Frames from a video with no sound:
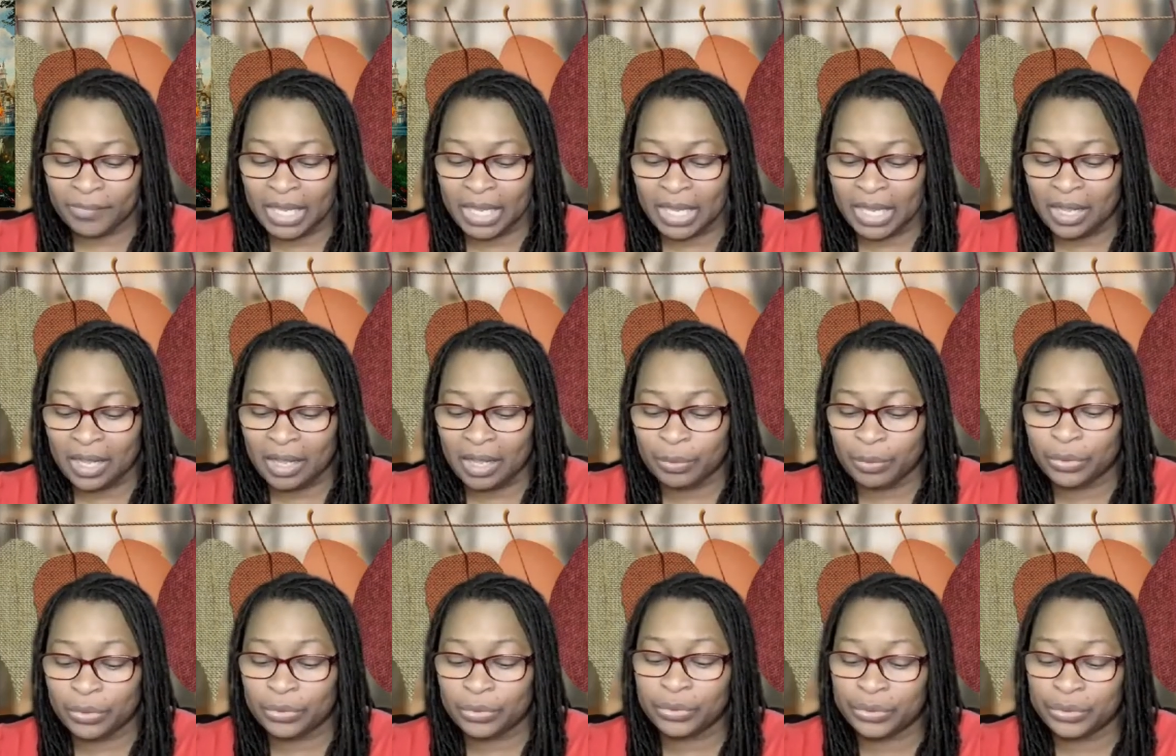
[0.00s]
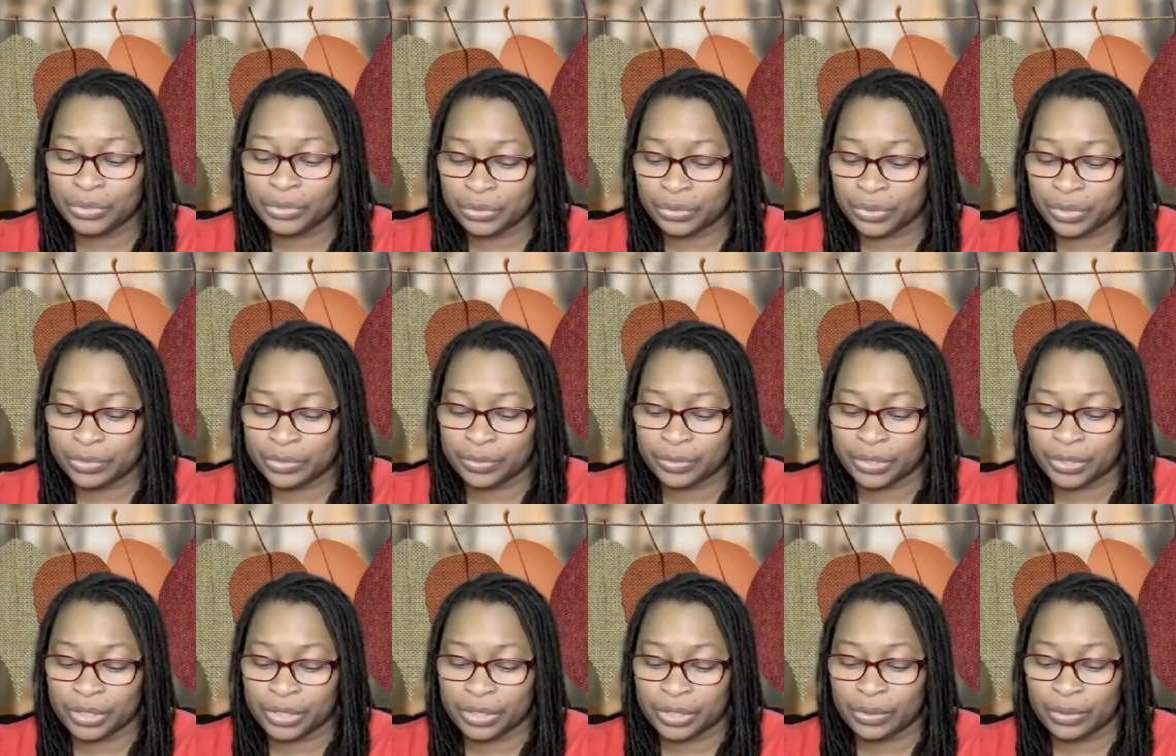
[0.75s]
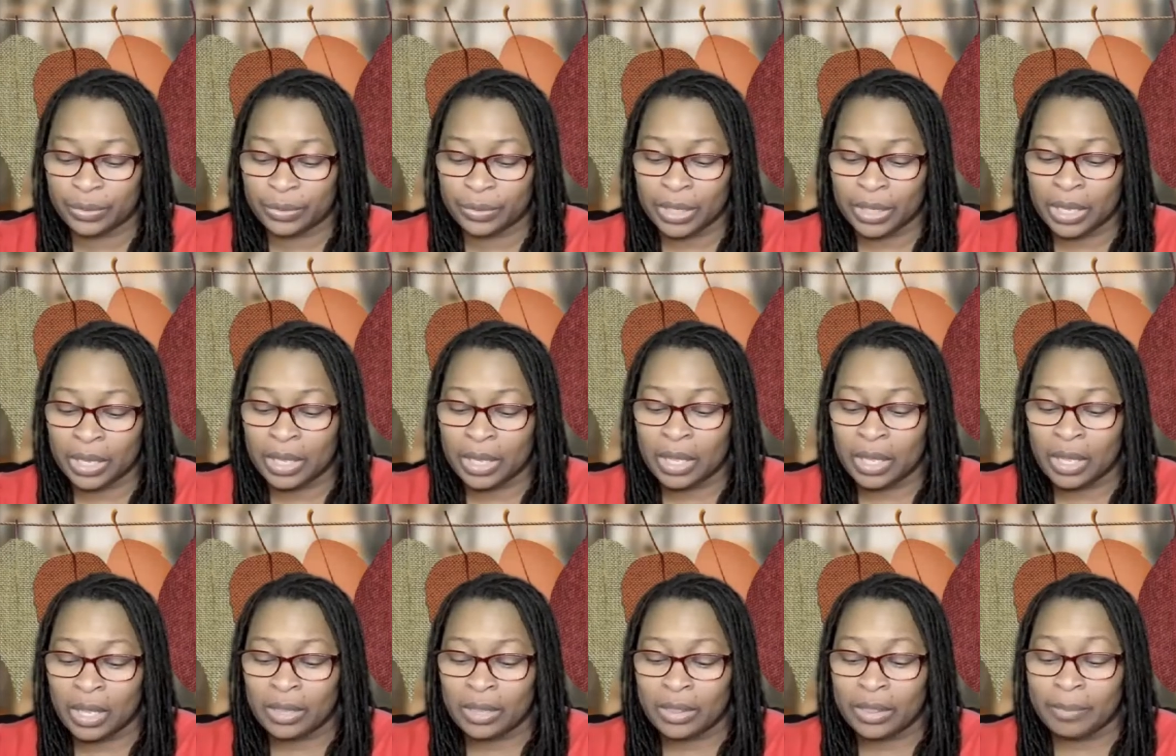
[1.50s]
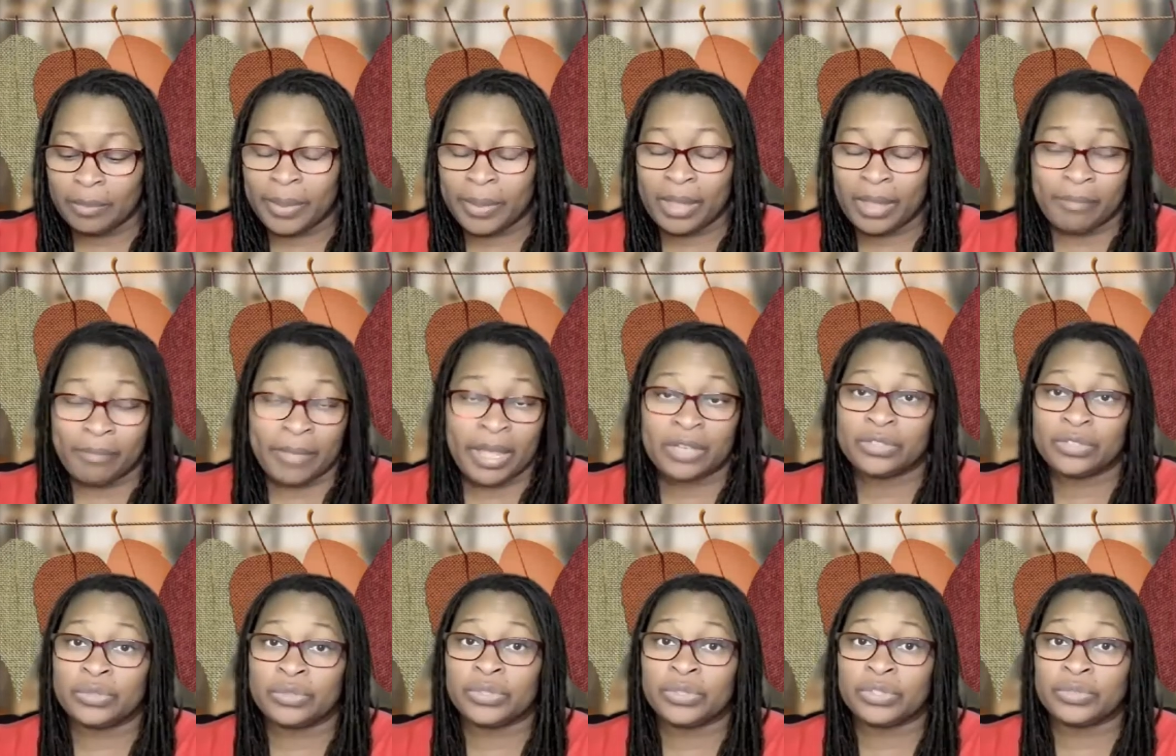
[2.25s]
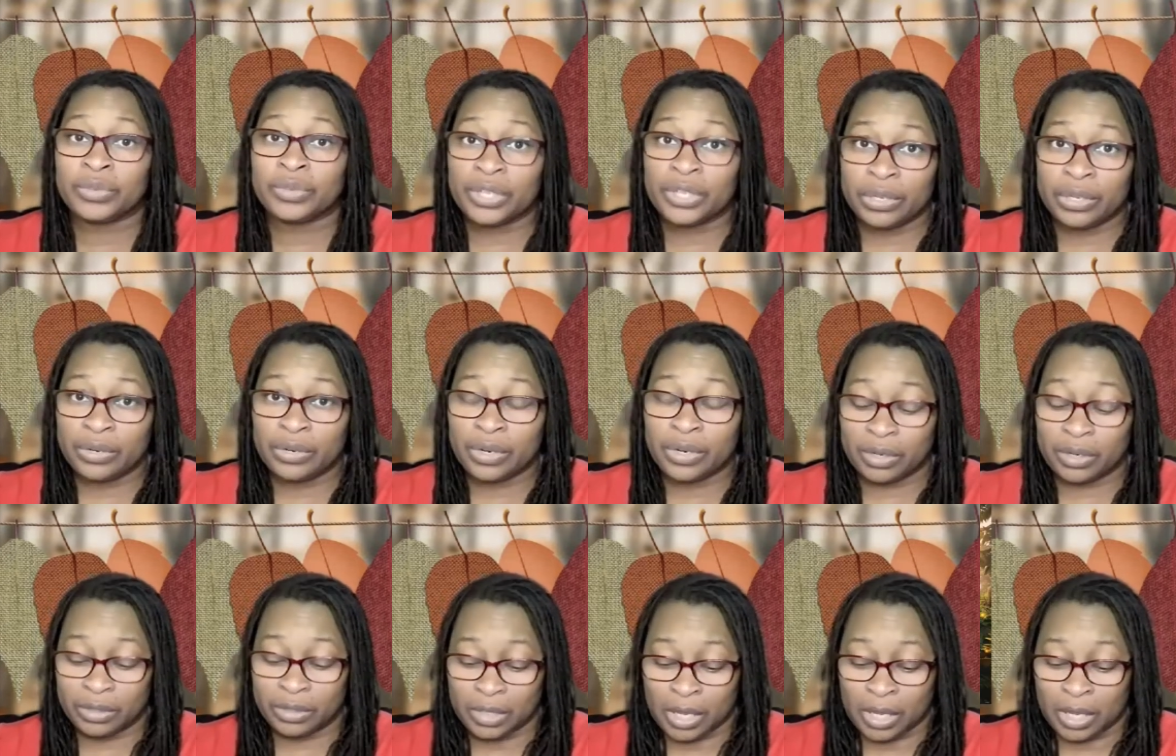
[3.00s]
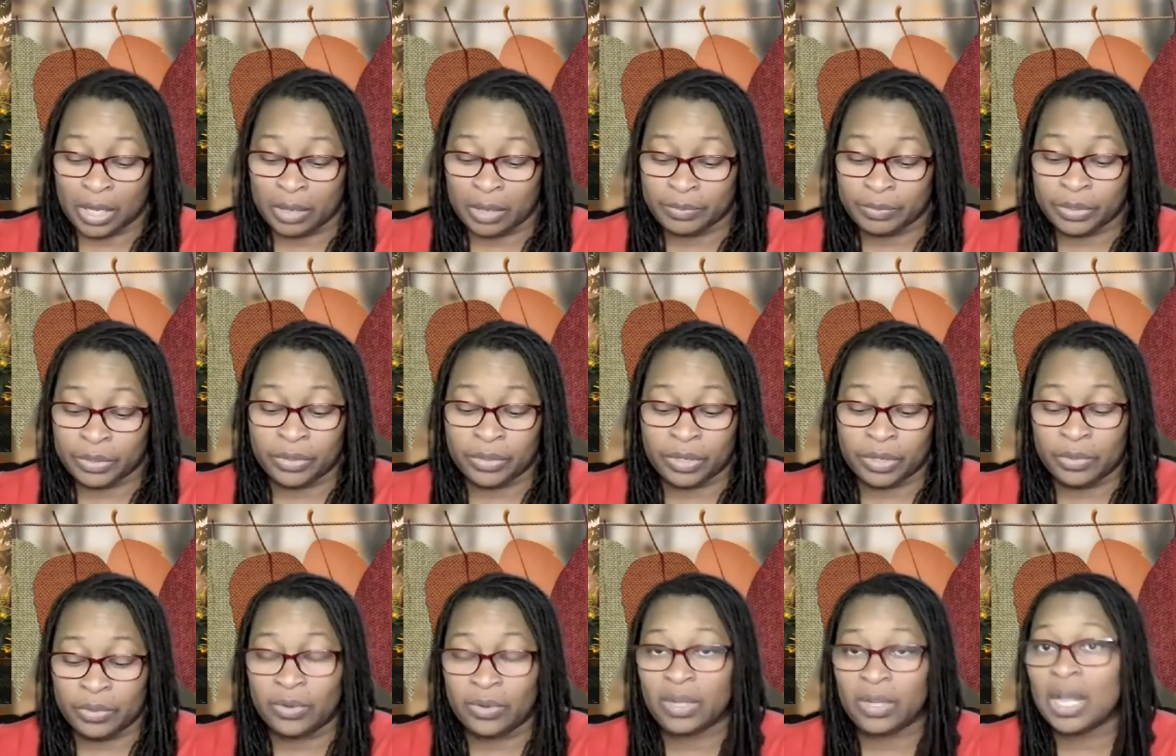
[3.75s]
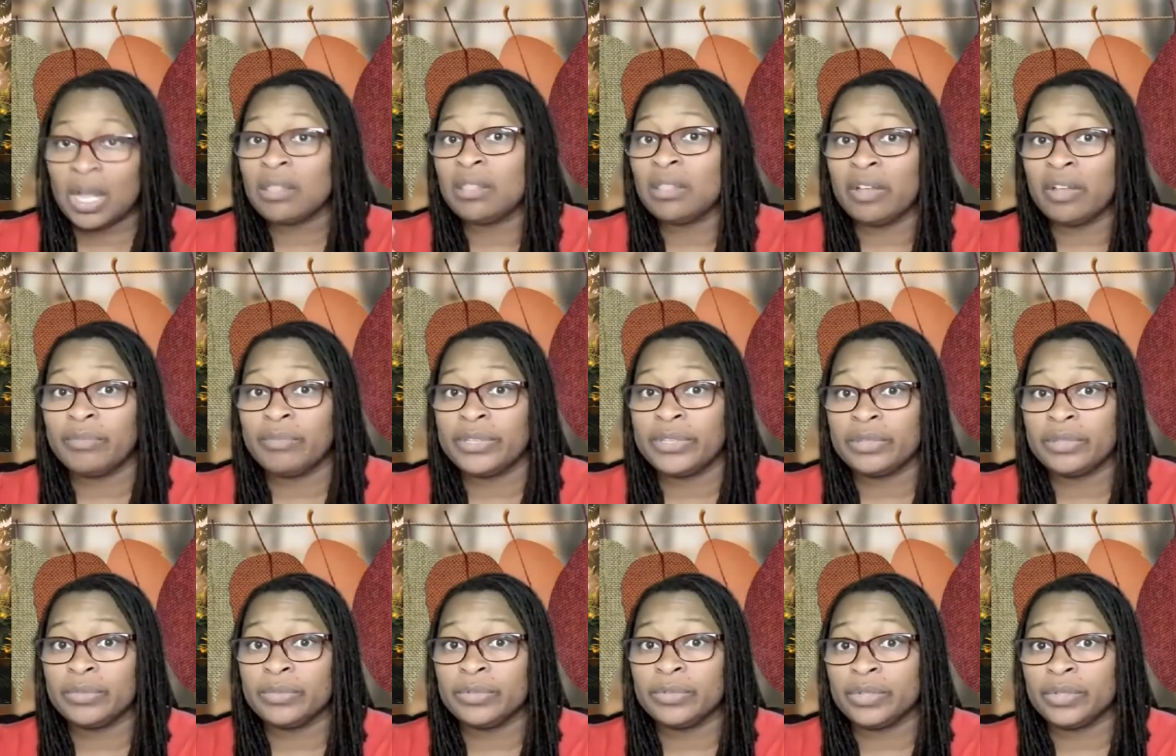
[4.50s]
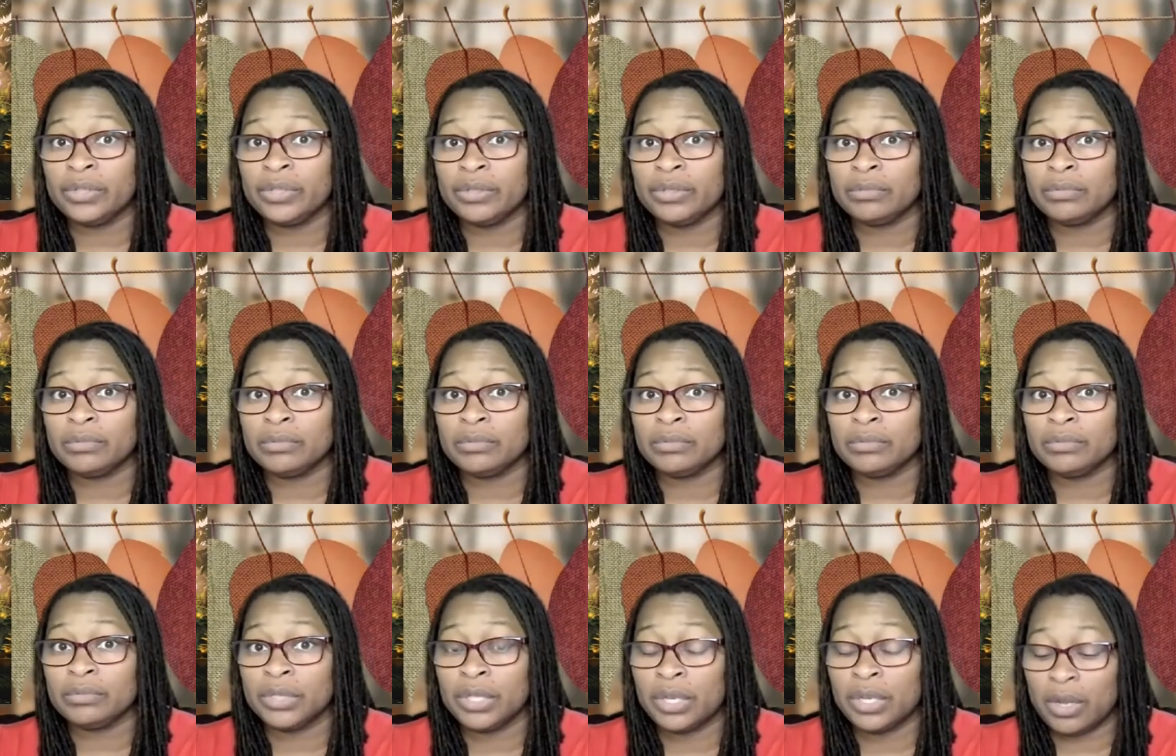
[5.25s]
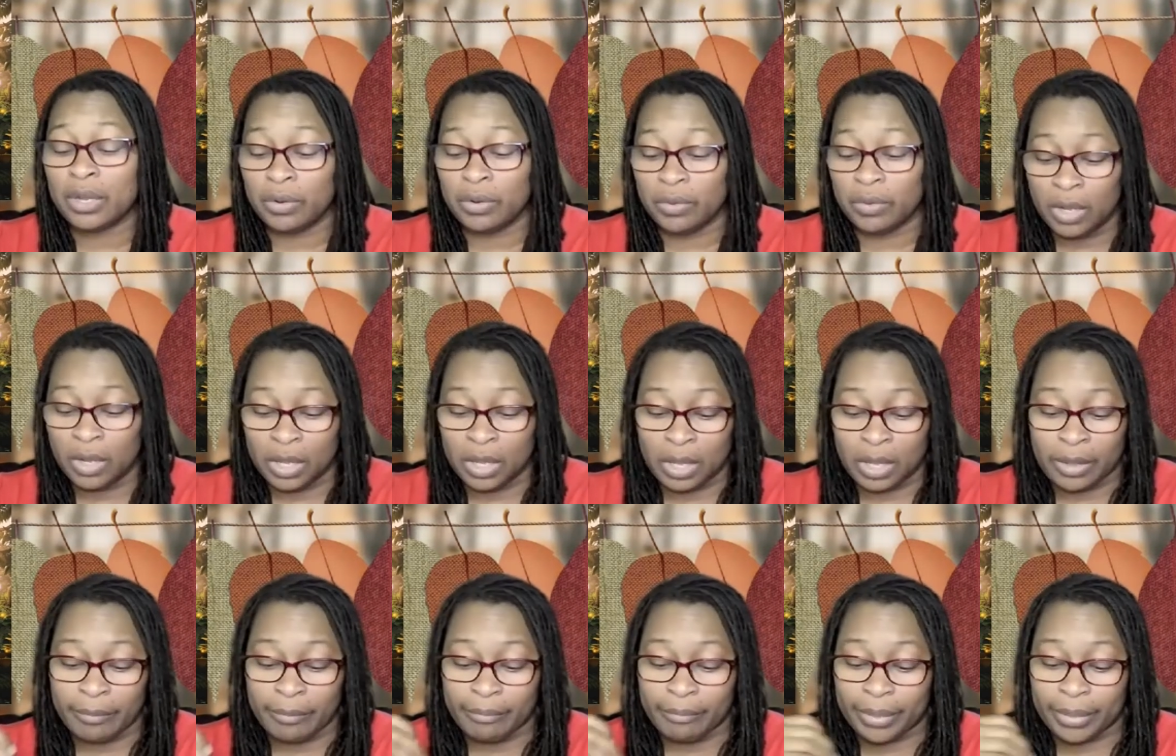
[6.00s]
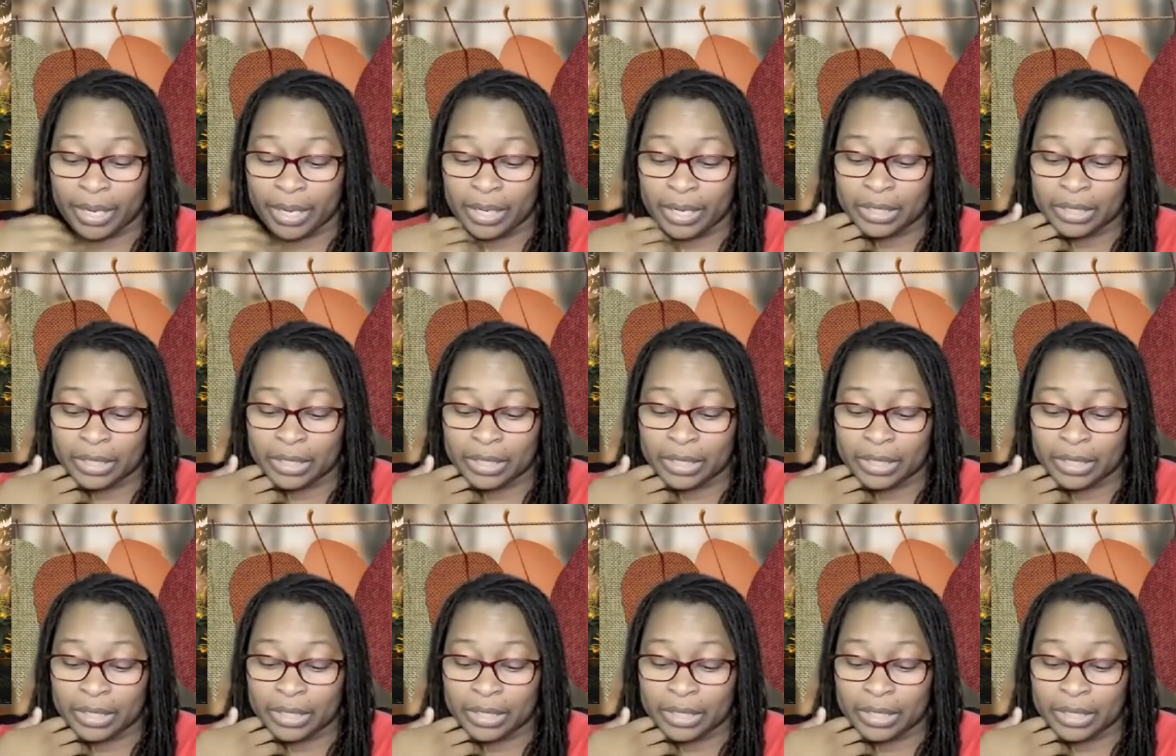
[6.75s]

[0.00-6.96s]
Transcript: Um, the Groot shorts were cute. The Baymax shorts were cuter. Um, don't get me wrong, I love me some Groot, you know, but